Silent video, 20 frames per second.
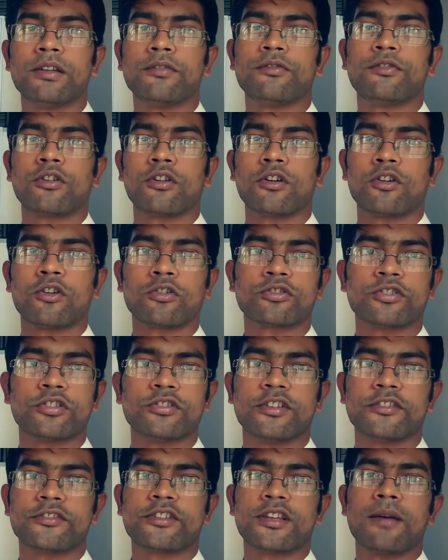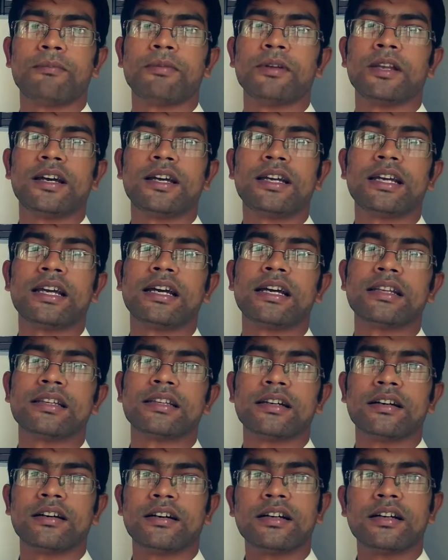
for our oxygen supply, and